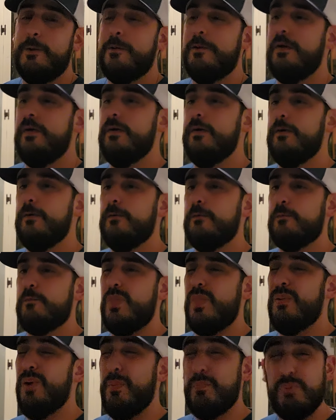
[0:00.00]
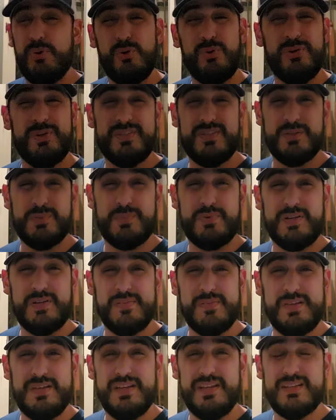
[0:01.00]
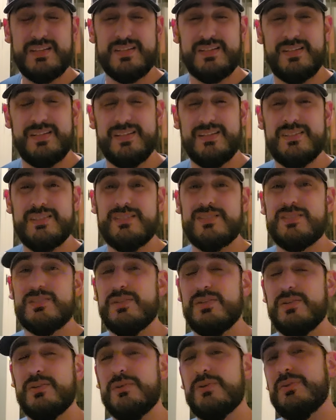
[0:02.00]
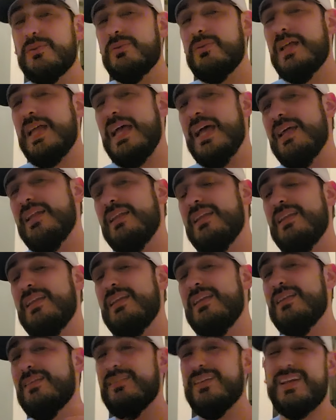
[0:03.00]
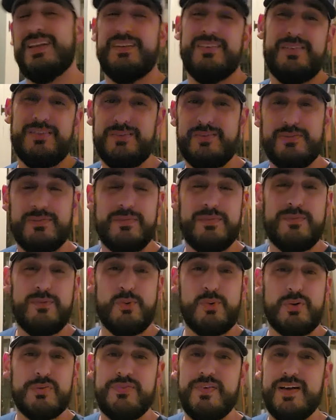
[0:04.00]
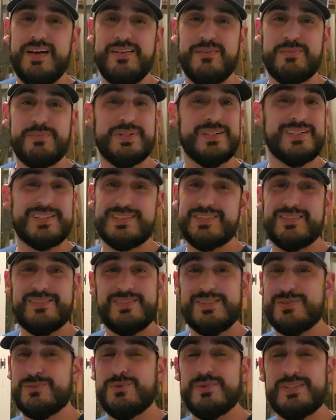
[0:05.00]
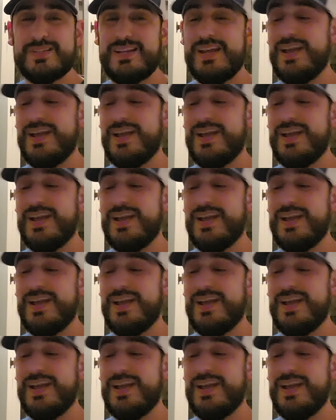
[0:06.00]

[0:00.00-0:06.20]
My pull list is pretty big as it is, so adding in like another 4 or 5 books just wasn't